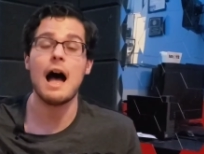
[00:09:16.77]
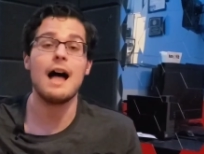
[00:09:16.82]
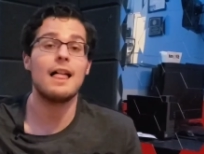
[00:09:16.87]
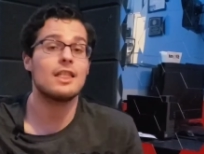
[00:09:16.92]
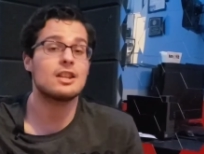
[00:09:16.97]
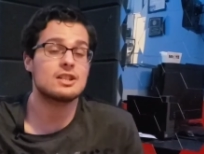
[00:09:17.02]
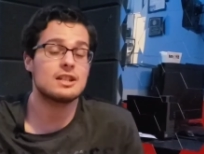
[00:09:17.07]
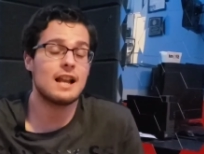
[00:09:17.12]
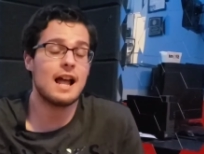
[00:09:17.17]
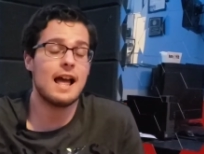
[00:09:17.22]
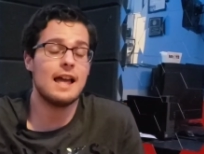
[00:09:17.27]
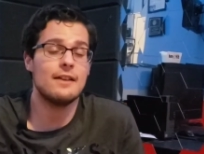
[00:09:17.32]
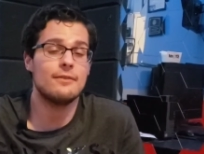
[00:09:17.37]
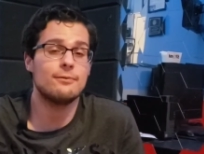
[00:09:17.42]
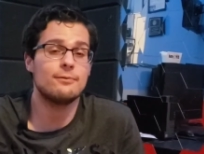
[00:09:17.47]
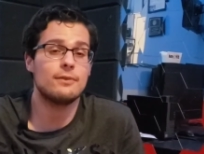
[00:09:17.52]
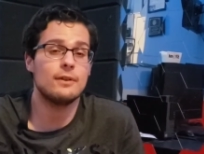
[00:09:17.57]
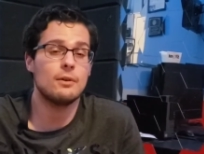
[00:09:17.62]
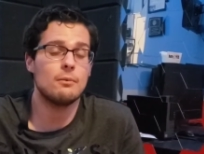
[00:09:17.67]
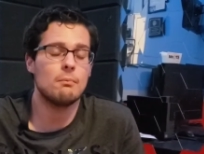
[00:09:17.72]
Listen,
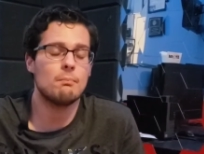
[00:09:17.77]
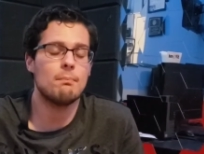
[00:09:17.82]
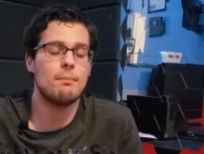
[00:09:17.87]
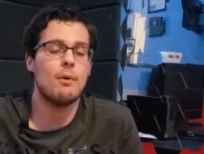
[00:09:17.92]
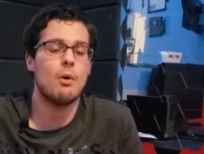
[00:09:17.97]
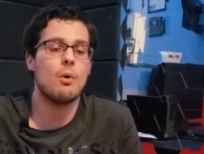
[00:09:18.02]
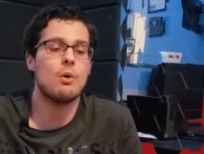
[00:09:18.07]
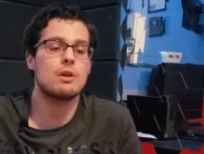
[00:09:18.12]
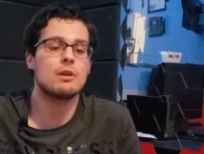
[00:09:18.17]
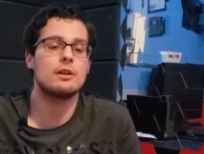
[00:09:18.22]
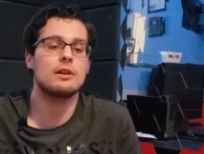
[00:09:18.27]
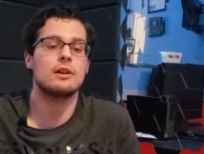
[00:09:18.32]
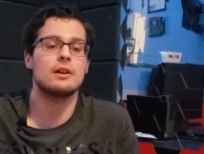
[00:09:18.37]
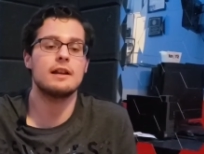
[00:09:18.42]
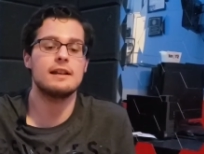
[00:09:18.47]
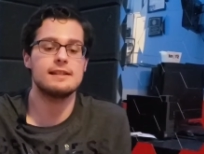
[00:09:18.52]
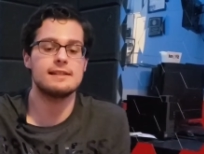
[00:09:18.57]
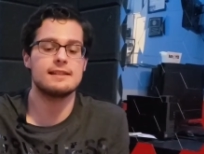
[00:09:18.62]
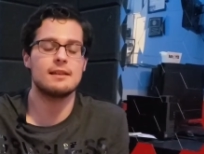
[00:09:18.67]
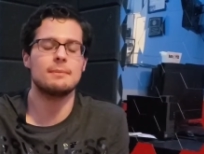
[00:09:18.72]
if the order
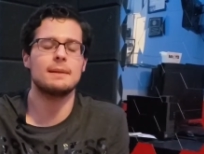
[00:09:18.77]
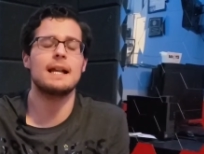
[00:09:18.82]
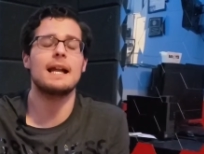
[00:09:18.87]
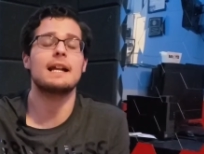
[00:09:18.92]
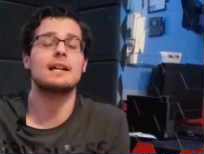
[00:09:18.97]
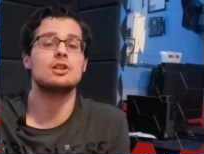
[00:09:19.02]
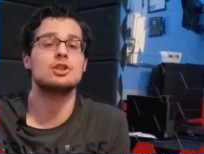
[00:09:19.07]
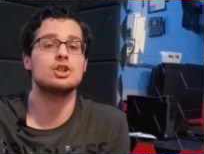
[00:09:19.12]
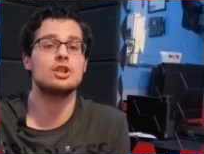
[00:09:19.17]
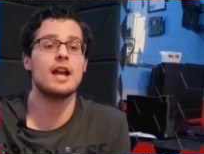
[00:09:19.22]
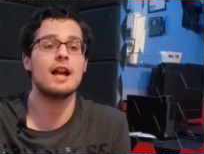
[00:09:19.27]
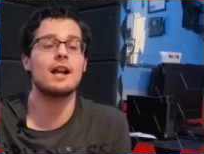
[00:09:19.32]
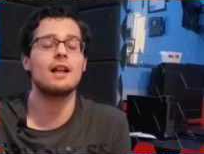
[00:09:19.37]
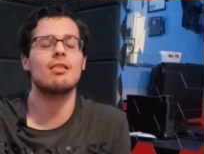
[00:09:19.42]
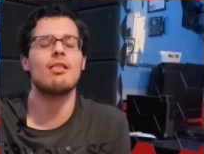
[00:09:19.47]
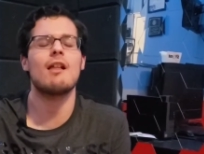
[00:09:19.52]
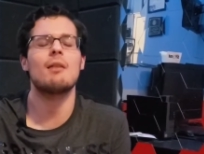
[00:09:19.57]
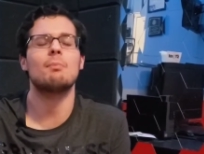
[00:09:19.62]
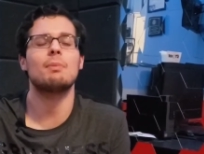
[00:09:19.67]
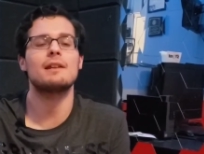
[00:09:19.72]
is something I could check, a
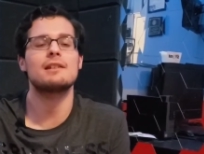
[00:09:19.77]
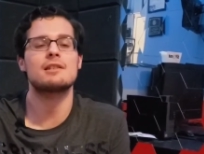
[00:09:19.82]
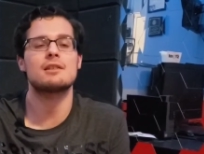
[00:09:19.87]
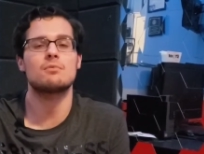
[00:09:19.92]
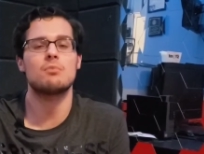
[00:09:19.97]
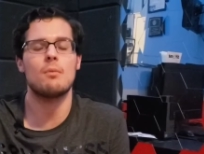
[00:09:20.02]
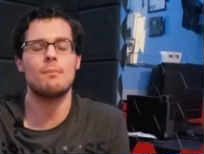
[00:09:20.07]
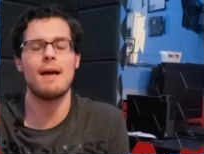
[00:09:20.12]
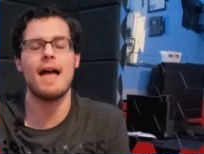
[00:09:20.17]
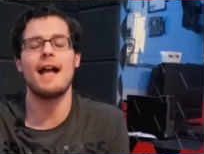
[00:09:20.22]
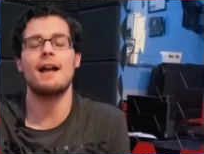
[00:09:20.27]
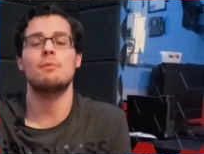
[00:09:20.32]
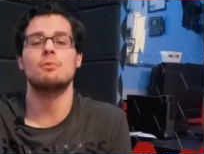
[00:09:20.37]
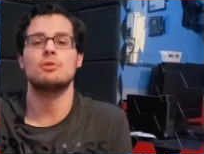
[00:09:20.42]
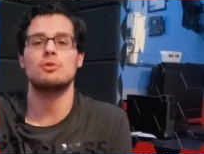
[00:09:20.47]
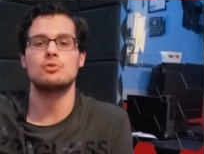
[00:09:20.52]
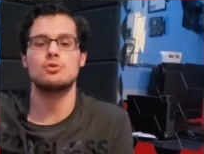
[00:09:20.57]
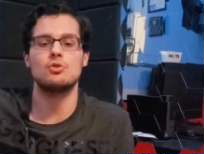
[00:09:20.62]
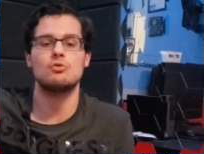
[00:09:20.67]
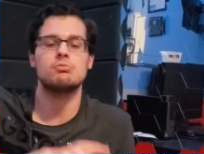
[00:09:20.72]
lot of places will bag them
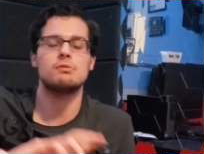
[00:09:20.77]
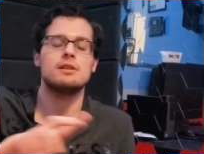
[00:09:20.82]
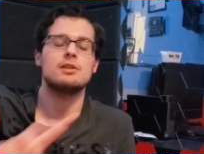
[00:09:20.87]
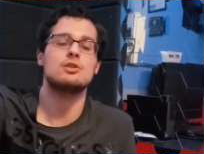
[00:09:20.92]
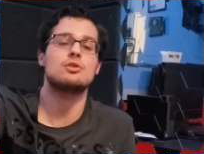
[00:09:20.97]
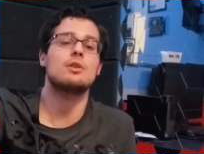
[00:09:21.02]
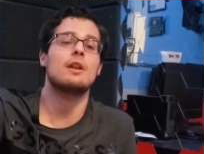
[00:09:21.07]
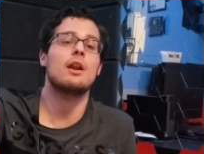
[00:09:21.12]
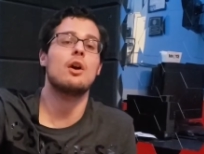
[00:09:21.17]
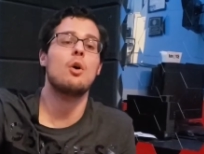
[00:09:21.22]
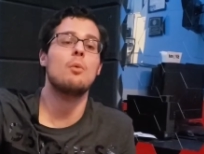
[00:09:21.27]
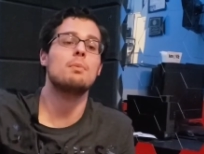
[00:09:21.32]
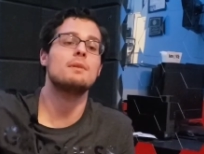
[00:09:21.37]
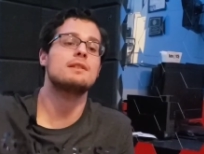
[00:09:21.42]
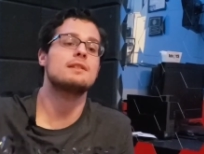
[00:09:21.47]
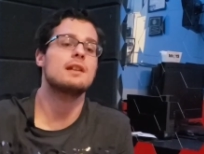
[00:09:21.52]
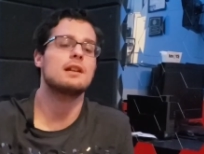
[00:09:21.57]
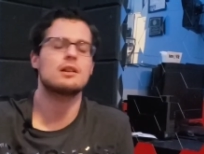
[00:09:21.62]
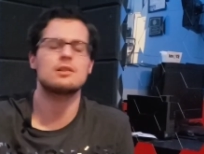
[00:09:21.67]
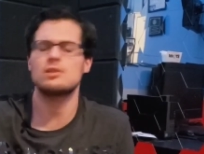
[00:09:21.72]
with those Uber Eats do not open
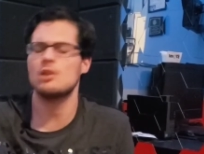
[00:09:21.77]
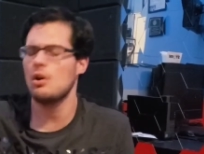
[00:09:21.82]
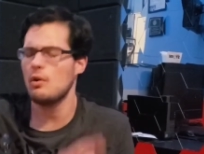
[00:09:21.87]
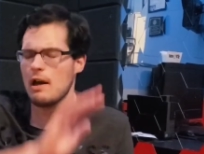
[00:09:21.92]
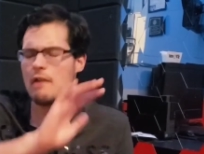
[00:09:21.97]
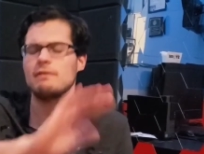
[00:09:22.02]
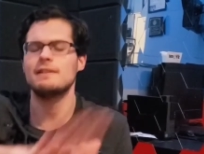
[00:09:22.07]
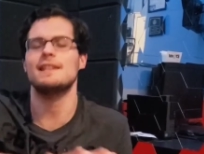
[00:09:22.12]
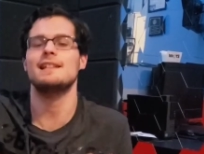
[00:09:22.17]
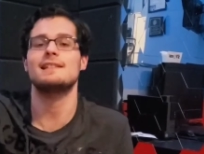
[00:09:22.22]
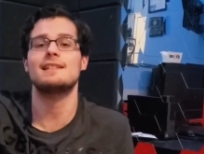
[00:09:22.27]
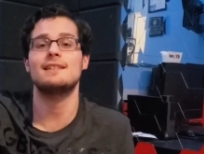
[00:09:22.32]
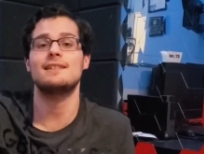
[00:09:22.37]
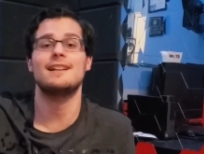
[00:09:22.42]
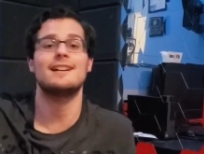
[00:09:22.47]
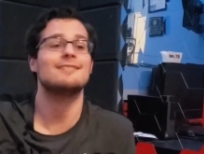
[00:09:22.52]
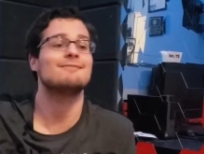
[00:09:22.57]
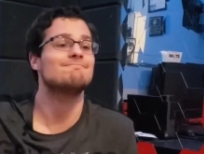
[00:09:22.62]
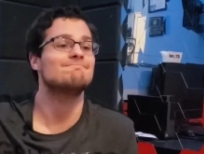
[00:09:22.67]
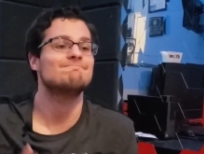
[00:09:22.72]
stickers. Oh, everything's in
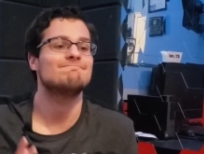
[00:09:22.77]
there.